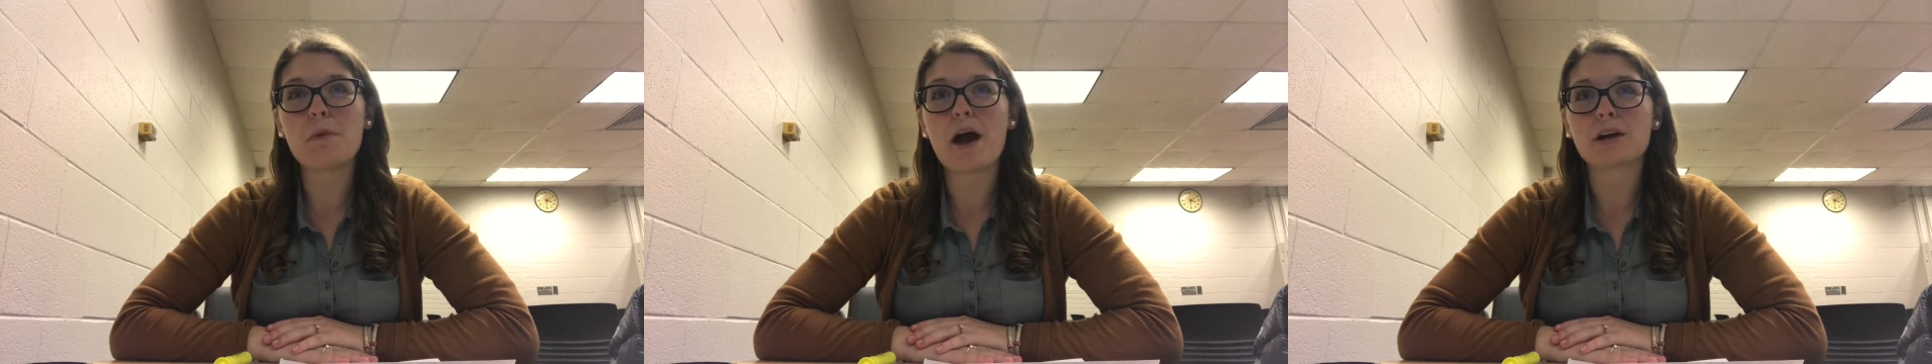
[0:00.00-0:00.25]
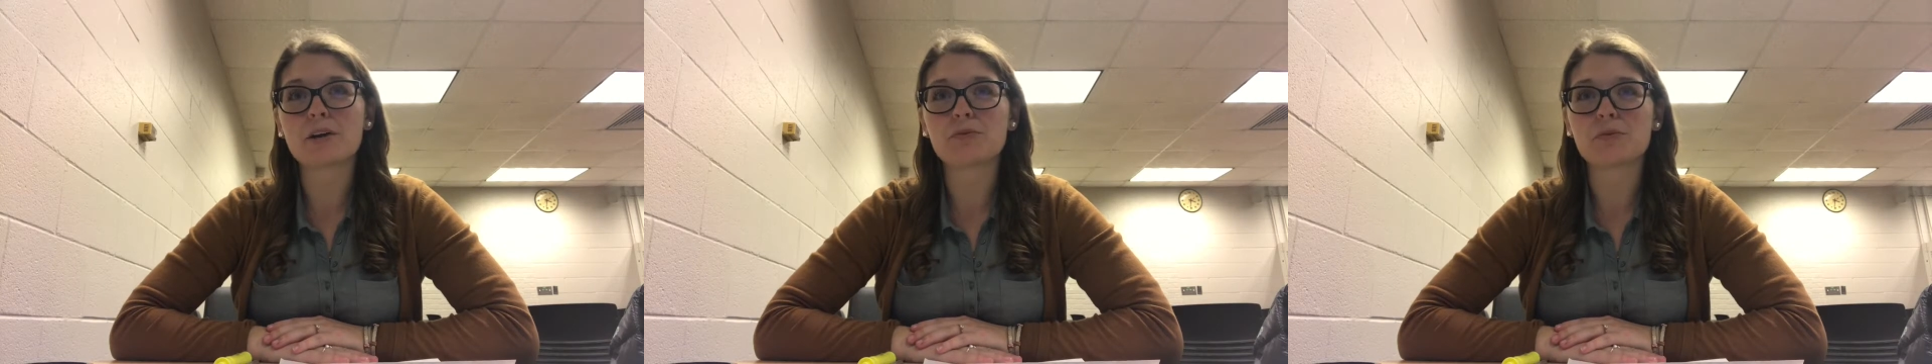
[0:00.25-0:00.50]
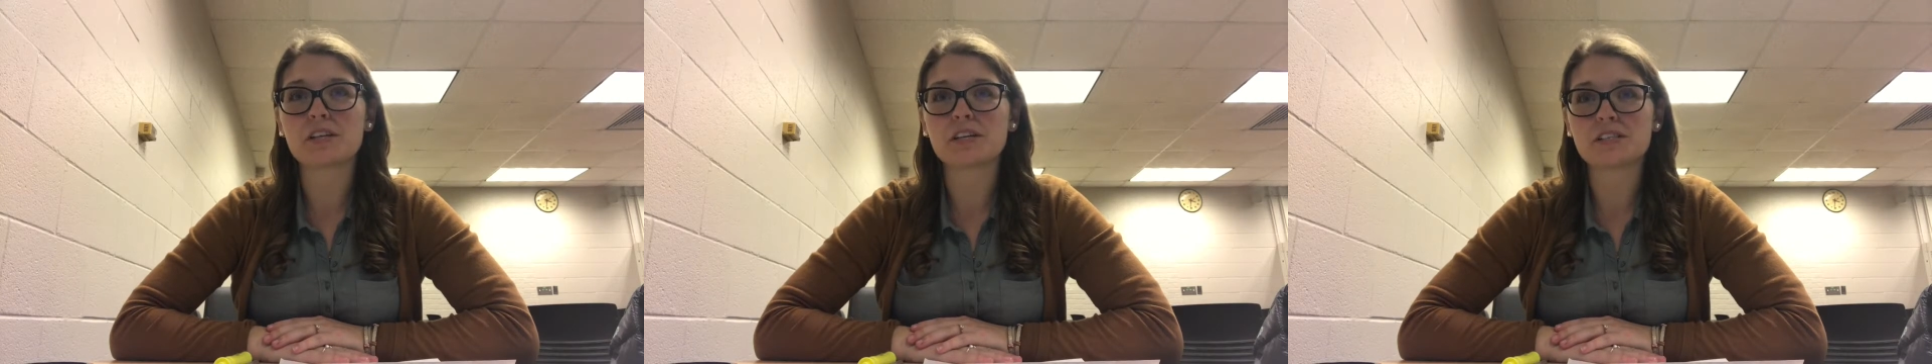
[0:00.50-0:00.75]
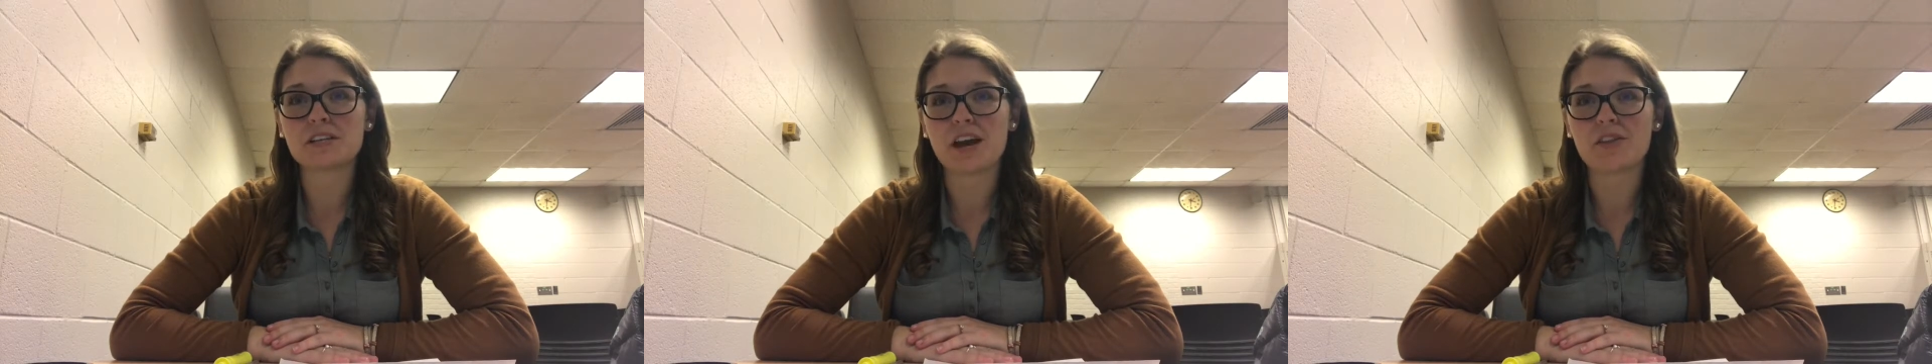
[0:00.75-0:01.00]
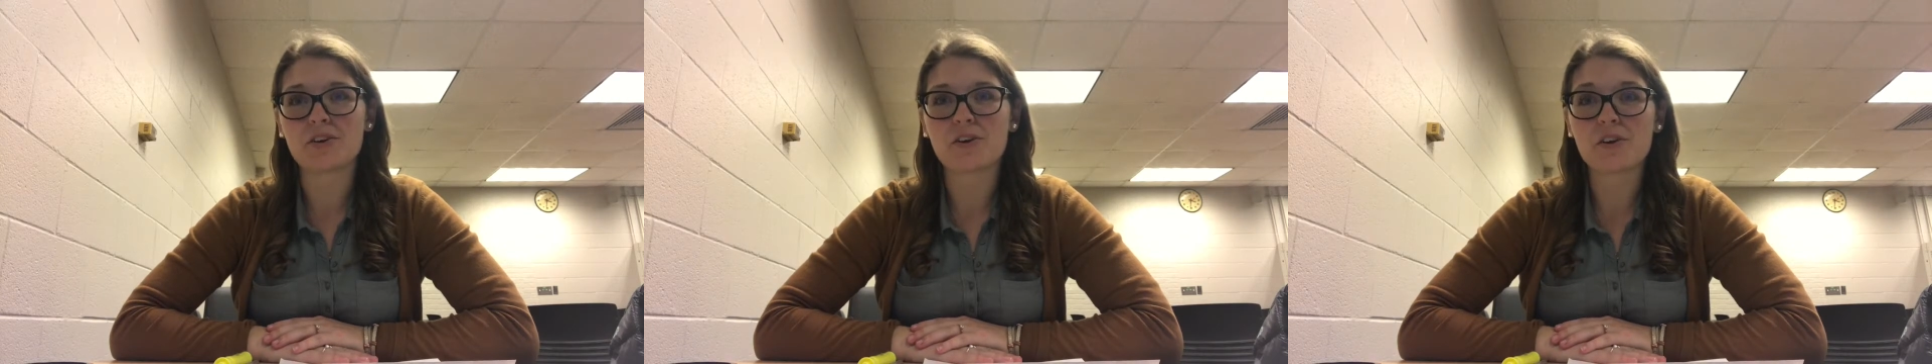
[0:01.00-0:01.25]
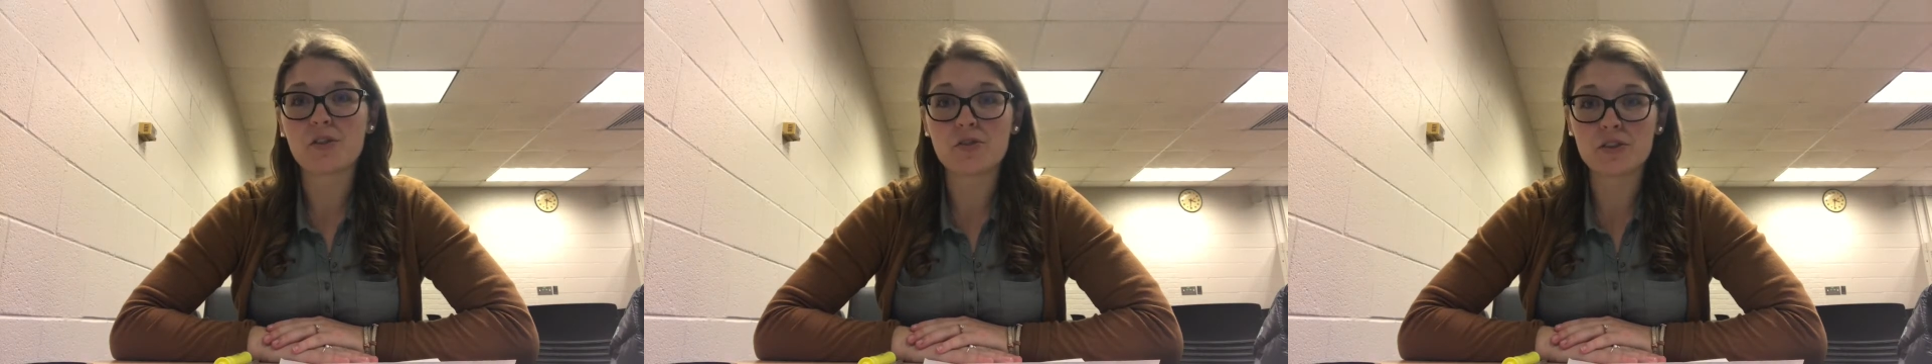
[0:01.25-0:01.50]
back and read it together,
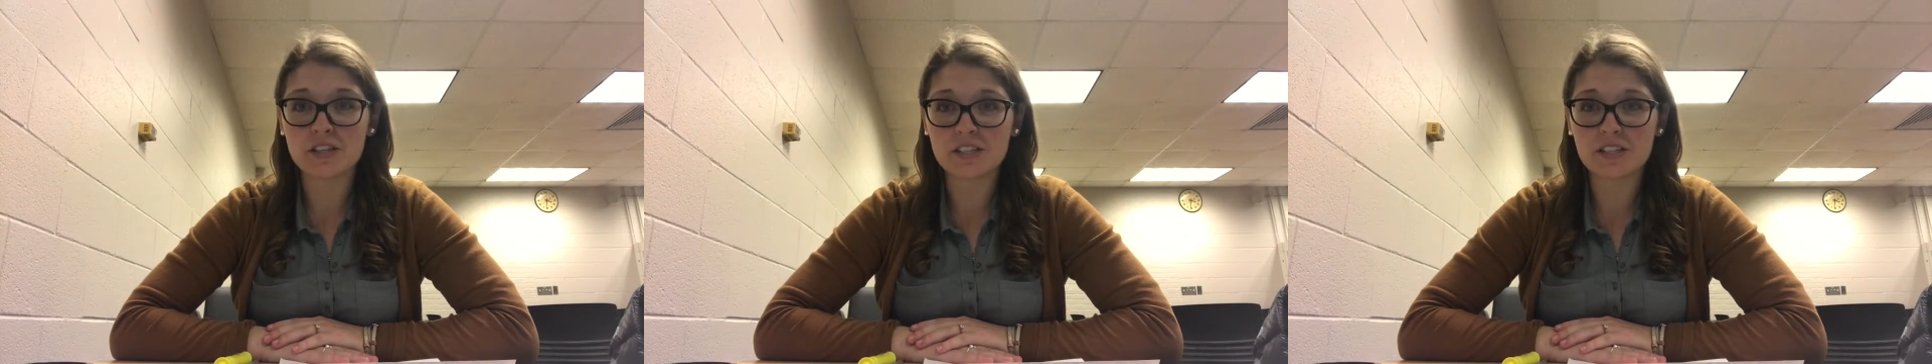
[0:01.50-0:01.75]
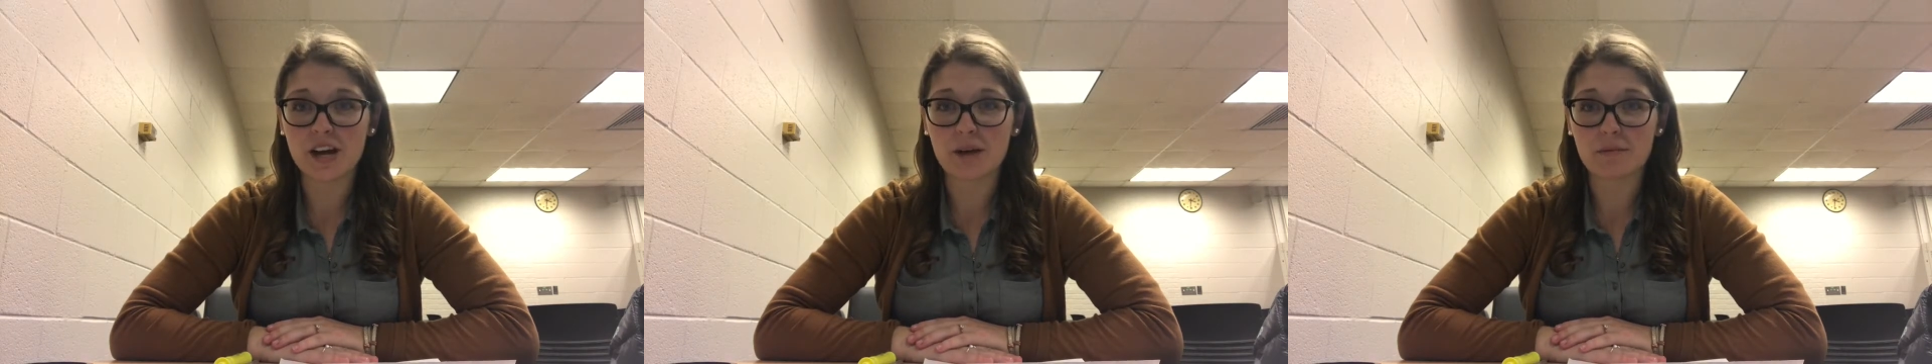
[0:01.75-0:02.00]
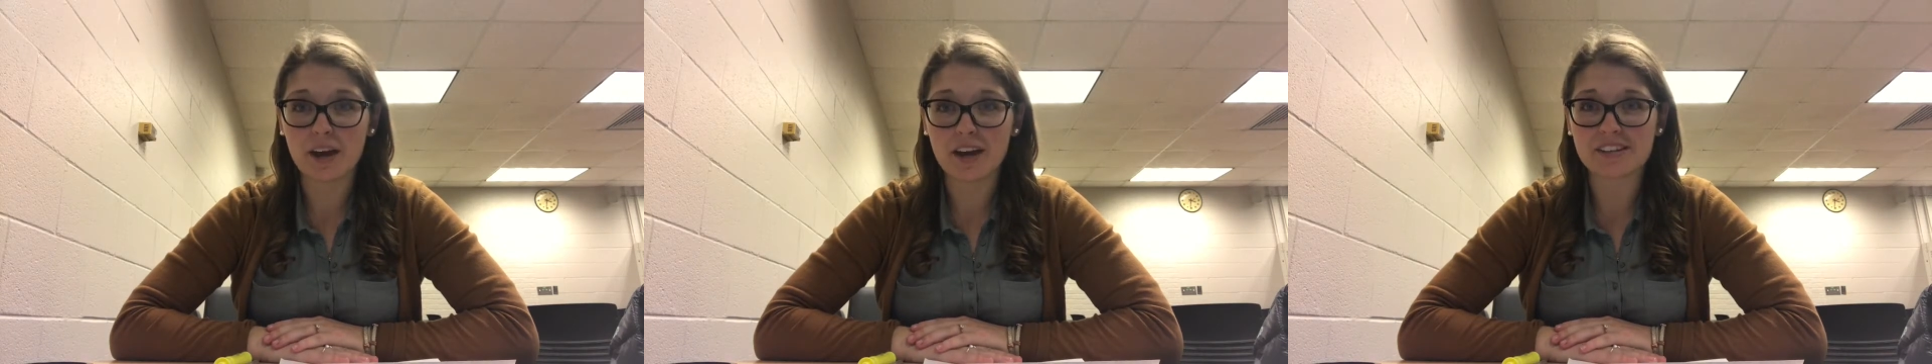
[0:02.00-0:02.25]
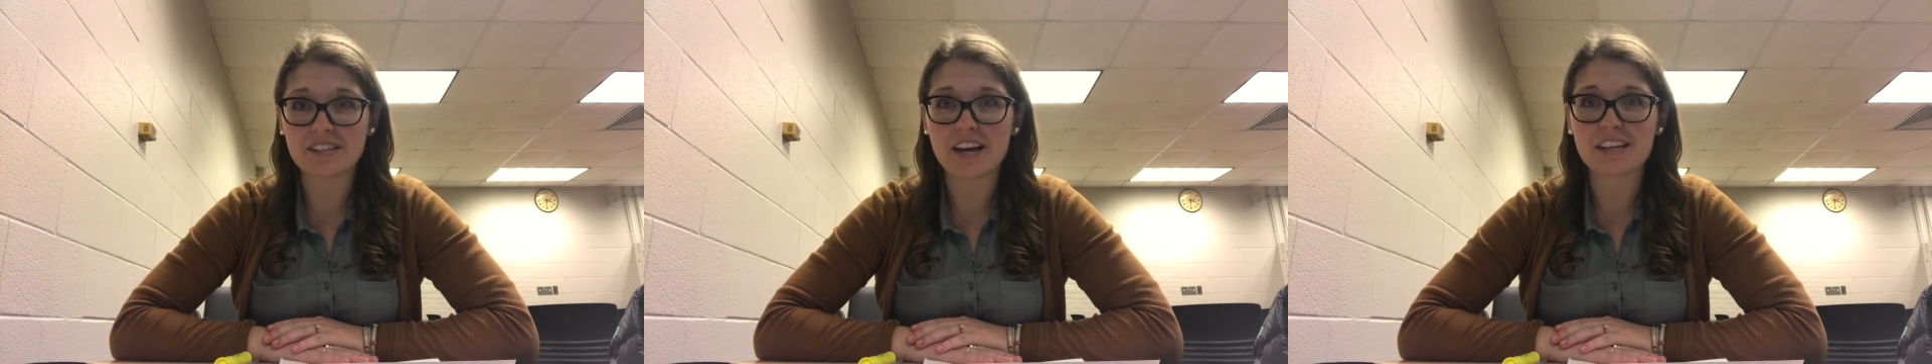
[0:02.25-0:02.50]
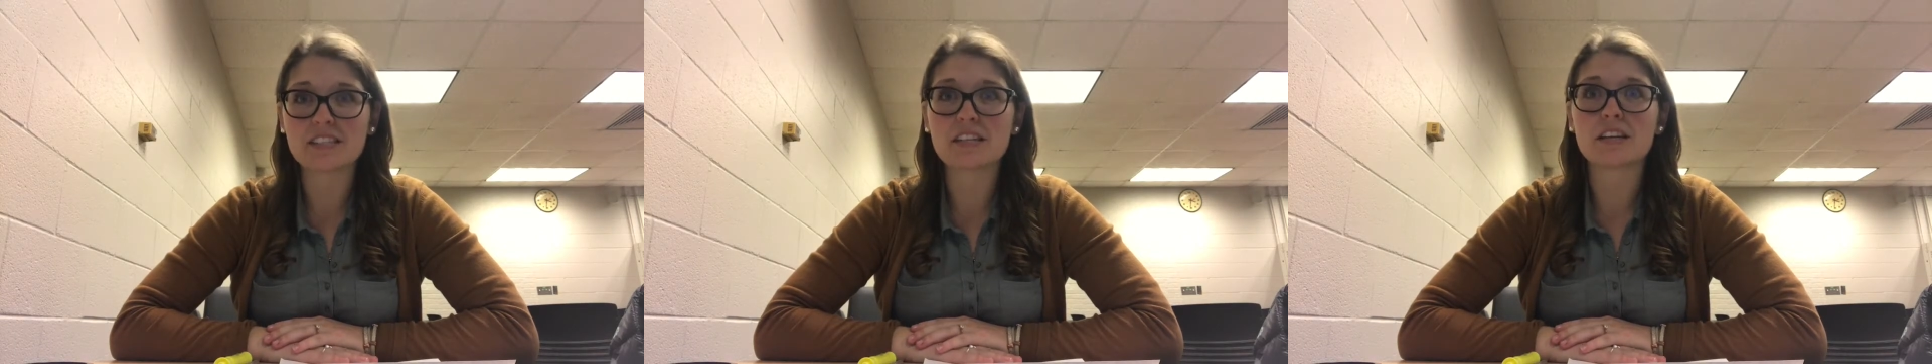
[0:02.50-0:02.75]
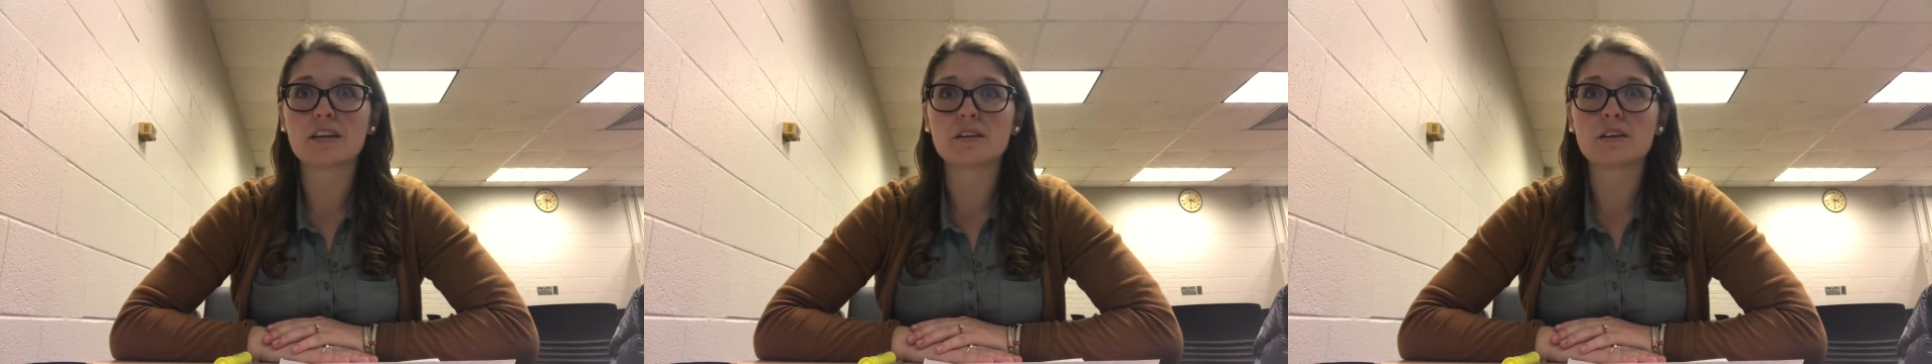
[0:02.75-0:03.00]
this time analyzing
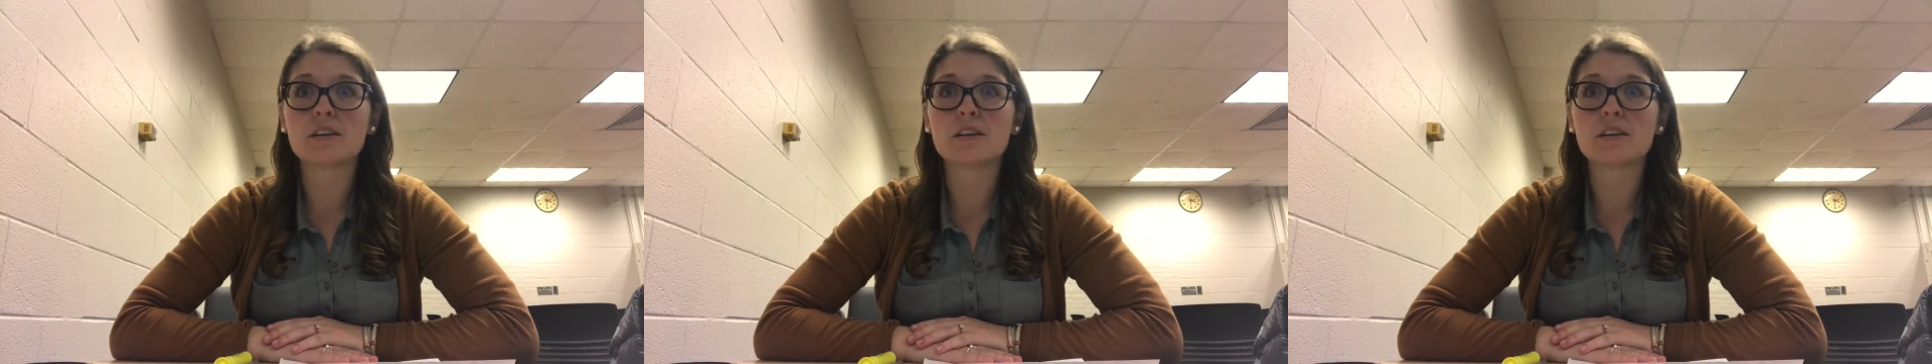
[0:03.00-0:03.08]
it.